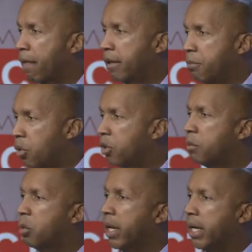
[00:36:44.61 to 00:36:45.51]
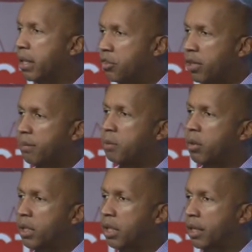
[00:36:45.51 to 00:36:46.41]
They pulled him away. They strapped him
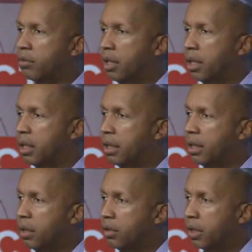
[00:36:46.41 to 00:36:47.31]
on